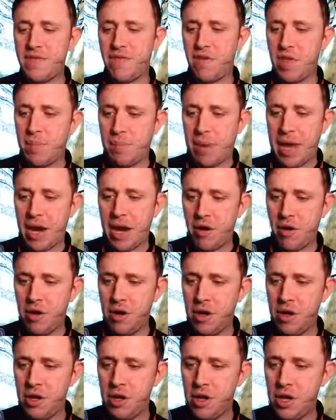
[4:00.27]
for the
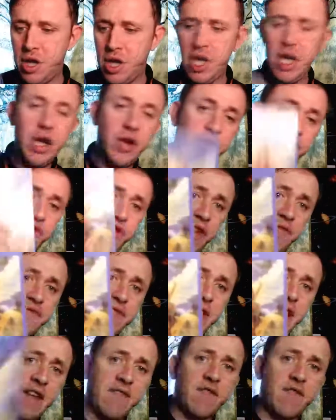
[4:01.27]
better. Truth
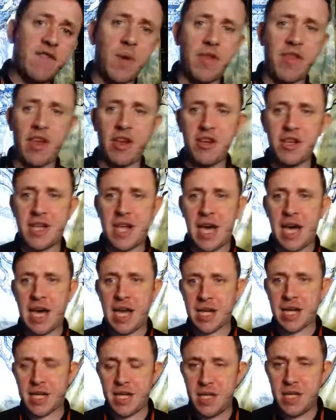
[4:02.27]
delivered without
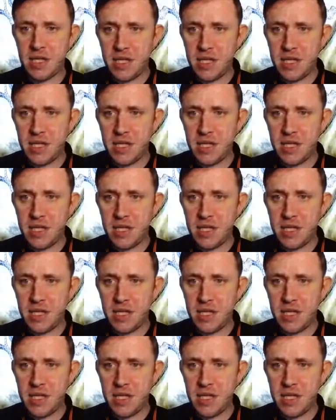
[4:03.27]
tact.